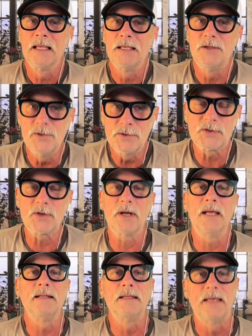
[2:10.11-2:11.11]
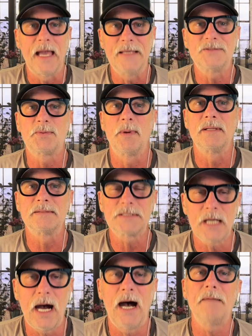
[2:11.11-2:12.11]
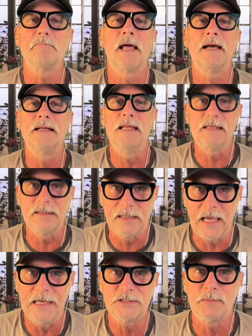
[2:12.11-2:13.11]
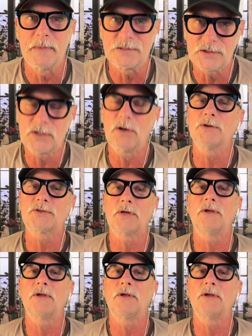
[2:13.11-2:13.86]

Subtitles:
timeline engagement, social